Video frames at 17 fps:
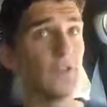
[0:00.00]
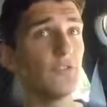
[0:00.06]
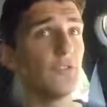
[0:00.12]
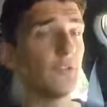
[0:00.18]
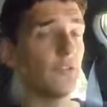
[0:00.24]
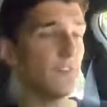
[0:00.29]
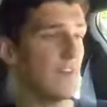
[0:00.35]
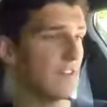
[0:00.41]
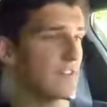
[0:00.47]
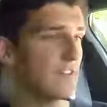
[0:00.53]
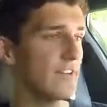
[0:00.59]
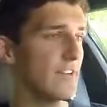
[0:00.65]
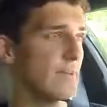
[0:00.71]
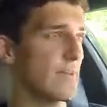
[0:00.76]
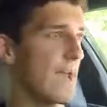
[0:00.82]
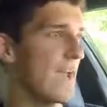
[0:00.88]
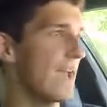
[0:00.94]
So sales
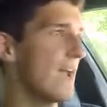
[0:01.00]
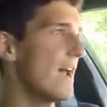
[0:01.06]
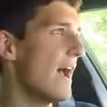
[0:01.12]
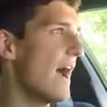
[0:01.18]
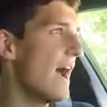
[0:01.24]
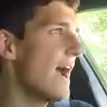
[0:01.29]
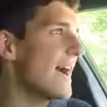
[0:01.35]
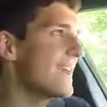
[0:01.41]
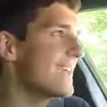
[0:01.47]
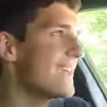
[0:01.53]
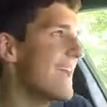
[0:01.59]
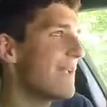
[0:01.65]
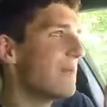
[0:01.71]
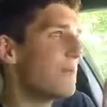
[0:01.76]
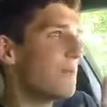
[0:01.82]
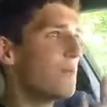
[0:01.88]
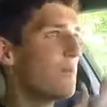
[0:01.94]
on eBay.
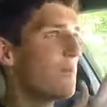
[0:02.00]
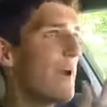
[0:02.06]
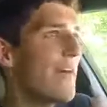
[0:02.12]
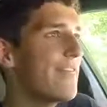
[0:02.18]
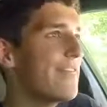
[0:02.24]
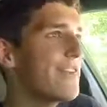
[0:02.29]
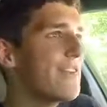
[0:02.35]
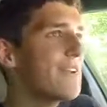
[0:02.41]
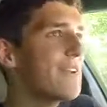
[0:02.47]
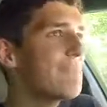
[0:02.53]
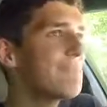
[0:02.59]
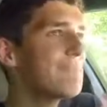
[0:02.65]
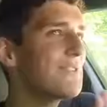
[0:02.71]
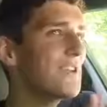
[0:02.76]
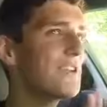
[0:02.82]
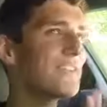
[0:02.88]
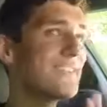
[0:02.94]
Again, whether
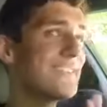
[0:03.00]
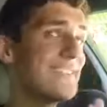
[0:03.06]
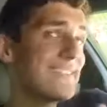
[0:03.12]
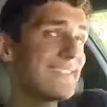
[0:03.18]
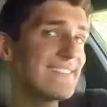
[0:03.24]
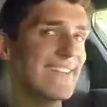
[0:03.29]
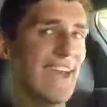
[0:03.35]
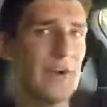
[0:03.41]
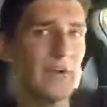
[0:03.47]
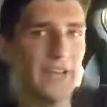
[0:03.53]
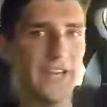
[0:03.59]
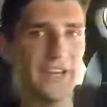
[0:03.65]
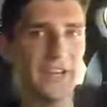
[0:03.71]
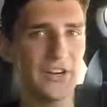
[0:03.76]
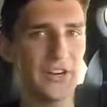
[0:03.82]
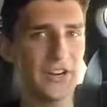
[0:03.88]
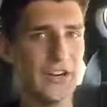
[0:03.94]
you're discounting
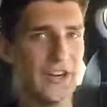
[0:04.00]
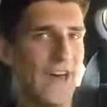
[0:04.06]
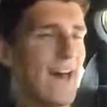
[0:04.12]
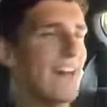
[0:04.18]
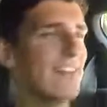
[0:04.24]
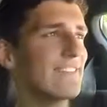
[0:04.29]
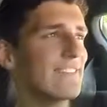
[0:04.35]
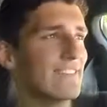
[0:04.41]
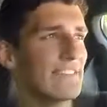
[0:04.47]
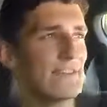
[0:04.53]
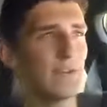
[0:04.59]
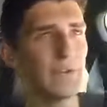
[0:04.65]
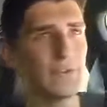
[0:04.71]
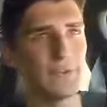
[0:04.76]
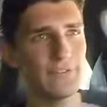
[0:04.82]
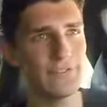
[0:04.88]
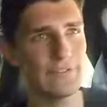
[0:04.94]
it or not,
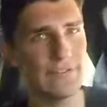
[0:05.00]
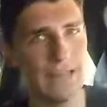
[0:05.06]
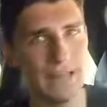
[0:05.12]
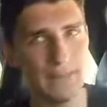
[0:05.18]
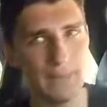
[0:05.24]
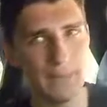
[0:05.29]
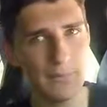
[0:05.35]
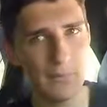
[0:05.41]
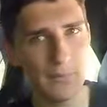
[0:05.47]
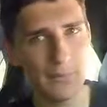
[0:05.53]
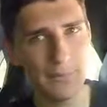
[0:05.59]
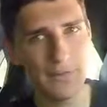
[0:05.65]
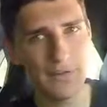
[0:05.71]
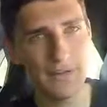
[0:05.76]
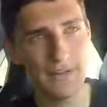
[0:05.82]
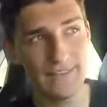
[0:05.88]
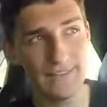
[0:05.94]
you'll notice a lot of people will
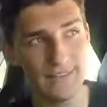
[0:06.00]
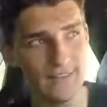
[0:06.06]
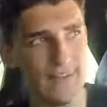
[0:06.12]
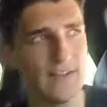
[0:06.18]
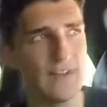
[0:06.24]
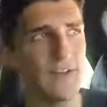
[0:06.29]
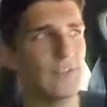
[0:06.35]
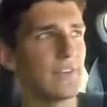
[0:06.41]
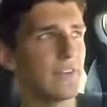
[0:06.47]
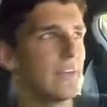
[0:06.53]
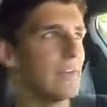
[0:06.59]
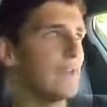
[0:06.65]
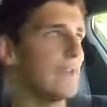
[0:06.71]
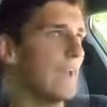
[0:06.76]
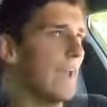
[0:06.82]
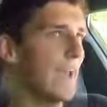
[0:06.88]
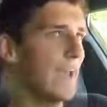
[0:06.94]
put on sales,
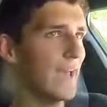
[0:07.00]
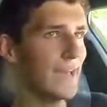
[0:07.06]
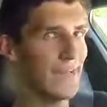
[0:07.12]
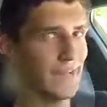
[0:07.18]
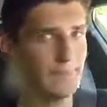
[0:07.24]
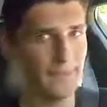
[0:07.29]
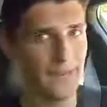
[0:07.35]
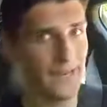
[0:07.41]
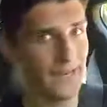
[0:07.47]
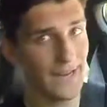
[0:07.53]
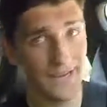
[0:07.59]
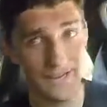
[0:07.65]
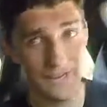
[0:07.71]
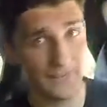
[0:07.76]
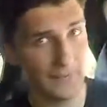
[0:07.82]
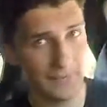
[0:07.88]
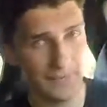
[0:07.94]
and it may
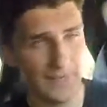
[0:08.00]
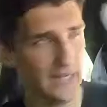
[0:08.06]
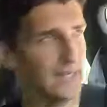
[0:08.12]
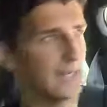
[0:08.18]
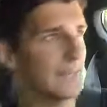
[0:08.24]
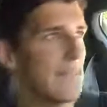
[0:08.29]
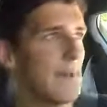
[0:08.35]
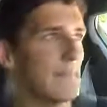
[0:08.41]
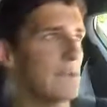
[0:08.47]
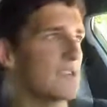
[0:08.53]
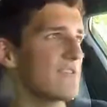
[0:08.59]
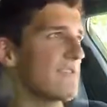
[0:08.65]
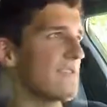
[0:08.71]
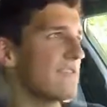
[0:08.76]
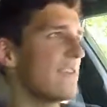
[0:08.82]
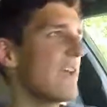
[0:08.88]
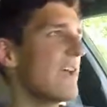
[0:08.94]
not even be that much
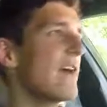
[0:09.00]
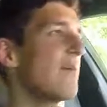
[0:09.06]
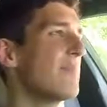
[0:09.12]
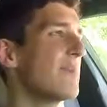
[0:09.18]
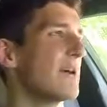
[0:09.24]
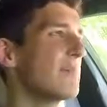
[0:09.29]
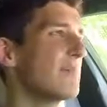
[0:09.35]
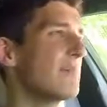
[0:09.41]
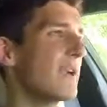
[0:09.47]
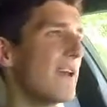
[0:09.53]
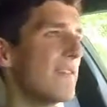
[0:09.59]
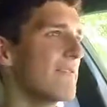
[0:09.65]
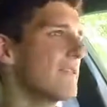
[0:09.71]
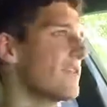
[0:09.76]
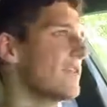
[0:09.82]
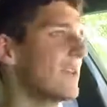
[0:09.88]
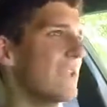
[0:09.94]
of a sale, but
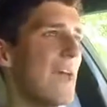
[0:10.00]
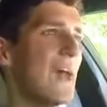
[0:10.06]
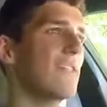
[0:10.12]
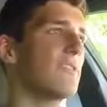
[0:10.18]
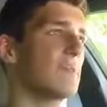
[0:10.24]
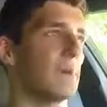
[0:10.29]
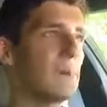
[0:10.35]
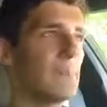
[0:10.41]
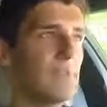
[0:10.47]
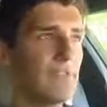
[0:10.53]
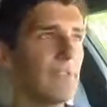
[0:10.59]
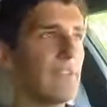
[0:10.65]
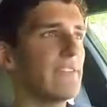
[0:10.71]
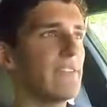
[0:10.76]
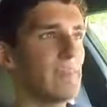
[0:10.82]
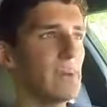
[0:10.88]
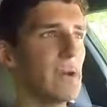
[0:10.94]
whatever, you can add
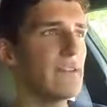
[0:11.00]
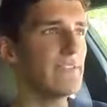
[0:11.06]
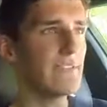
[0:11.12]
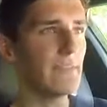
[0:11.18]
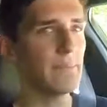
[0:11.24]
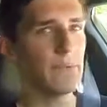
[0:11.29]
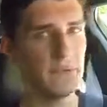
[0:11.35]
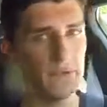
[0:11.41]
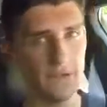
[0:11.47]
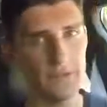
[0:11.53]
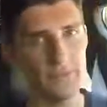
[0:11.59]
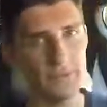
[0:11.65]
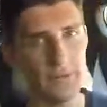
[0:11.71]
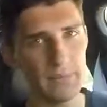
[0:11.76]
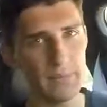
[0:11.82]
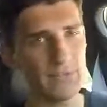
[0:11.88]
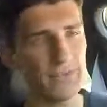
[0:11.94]
20% to the price and then put it on a
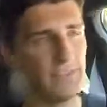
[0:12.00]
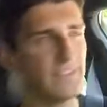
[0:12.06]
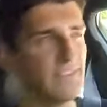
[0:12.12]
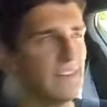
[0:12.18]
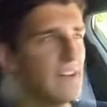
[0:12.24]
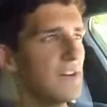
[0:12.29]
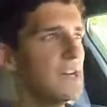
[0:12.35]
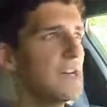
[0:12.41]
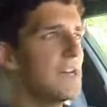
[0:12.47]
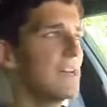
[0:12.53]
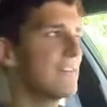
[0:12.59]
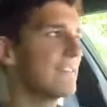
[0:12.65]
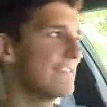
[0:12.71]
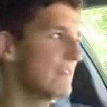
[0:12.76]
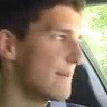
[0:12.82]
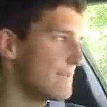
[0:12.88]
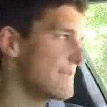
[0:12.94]
20% sale.
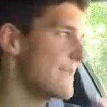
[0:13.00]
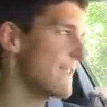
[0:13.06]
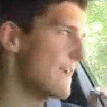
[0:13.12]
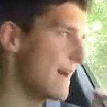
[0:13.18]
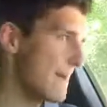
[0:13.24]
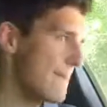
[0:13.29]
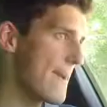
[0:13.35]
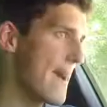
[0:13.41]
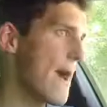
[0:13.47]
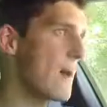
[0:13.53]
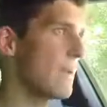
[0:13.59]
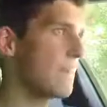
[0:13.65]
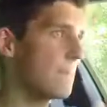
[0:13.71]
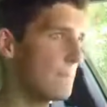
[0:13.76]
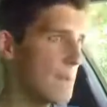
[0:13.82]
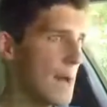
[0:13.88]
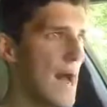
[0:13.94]
Something about
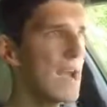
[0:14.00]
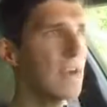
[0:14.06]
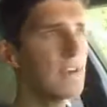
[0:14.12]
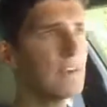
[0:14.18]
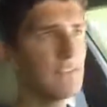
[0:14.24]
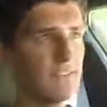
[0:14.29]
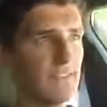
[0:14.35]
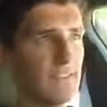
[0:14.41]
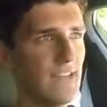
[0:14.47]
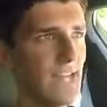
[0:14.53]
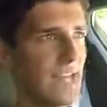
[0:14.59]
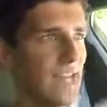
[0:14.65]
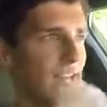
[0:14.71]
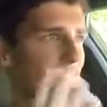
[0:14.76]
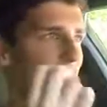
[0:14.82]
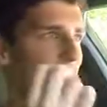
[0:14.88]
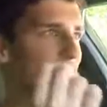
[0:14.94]
buyers
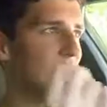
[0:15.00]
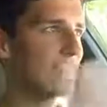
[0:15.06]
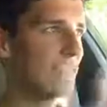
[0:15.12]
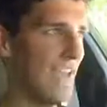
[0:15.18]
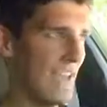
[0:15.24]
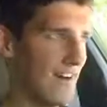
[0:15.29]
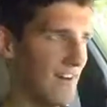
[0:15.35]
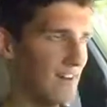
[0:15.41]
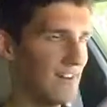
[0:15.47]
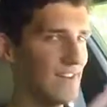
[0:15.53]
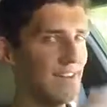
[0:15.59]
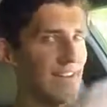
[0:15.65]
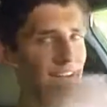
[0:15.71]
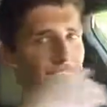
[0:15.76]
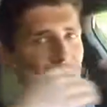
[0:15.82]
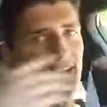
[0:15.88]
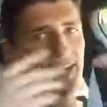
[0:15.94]
seeing sale
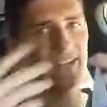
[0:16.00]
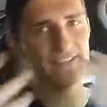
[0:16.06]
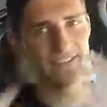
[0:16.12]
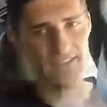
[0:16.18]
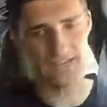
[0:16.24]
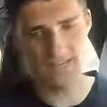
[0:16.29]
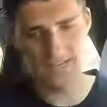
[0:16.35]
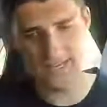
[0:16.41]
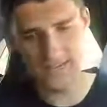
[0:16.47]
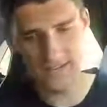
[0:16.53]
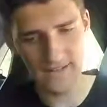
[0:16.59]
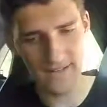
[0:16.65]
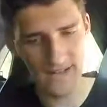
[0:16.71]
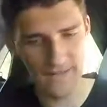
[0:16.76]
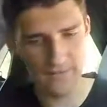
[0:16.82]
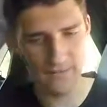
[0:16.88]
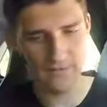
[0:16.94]
is gonna
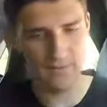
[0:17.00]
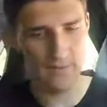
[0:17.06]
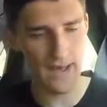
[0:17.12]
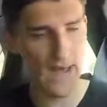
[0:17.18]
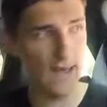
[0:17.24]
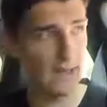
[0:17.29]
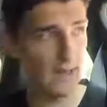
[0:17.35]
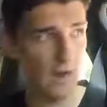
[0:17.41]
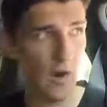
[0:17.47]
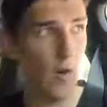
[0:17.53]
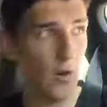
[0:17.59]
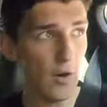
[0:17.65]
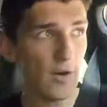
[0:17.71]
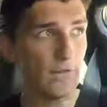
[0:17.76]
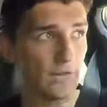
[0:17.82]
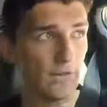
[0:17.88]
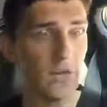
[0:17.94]
incline them to buy.
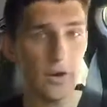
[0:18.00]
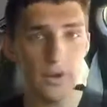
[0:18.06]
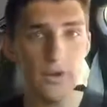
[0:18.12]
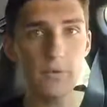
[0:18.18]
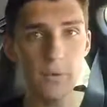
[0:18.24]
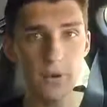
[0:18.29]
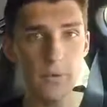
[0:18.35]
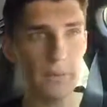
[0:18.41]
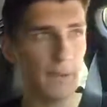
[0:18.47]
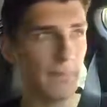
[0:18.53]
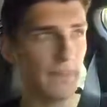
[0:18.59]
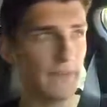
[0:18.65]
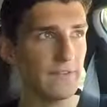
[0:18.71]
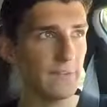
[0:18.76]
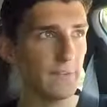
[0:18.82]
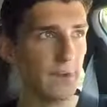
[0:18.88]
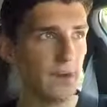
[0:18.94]
Or if you know you want to pump
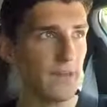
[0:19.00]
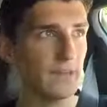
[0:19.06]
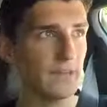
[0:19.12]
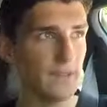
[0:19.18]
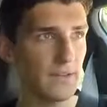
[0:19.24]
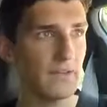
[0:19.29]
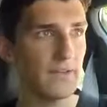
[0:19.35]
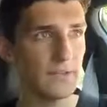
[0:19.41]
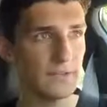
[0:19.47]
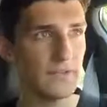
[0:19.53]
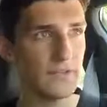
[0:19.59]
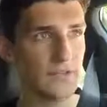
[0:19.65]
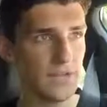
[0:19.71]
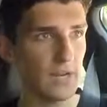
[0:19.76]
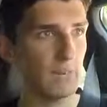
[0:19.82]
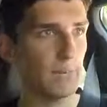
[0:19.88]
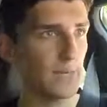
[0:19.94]
out some product and it's
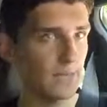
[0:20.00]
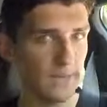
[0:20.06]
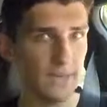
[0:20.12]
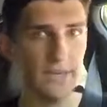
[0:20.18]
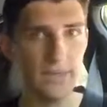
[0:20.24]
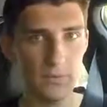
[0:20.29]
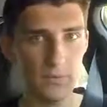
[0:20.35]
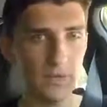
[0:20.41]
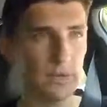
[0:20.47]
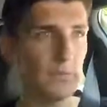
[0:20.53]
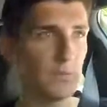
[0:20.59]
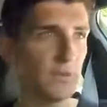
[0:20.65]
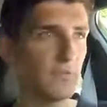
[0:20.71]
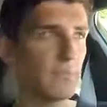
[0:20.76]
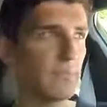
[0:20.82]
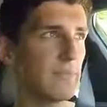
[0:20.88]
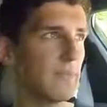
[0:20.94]
legitimately you want to
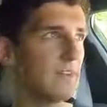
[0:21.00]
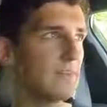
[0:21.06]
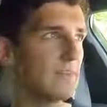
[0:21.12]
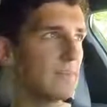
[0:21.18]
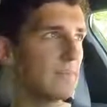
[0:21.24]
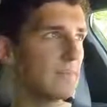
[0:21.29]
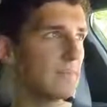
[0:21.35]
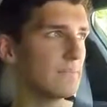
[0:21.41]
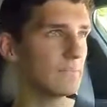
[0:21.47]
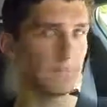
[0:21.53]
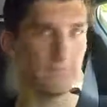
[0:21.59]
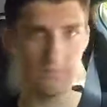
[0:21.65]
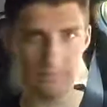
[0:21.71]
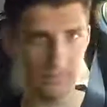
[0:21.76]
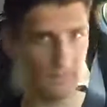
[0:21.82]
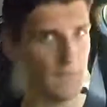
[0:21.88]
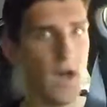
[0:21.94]
move some things and
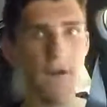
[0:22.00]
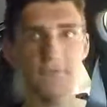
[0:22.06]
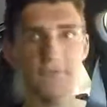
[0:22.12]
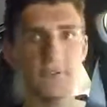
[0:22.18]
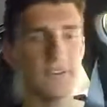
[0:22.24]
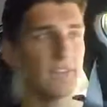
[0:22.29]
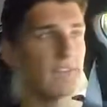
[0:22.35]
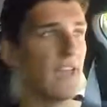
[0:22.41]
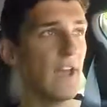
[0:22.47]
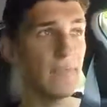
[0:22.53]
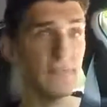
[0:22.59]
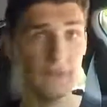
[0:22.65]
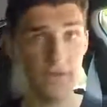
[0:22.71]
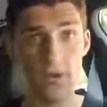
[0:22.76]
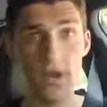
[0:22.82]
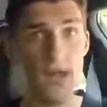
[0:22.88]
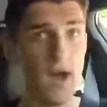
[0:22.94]
offer a discount,
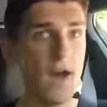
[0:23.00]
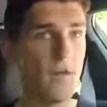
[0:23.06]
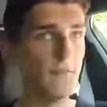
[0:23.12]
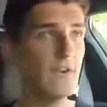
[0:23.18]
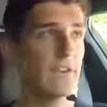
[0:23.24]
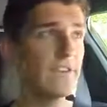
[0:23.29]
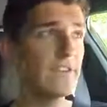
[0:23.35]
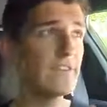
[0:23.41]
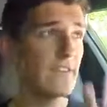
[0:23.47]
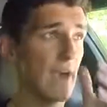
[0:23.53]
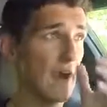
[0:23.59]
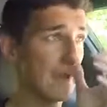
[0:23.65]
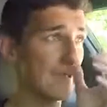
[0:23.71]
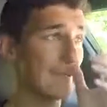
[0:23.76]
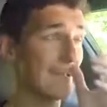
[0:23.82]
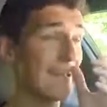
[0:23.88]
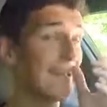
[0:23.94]
then great, offer a discount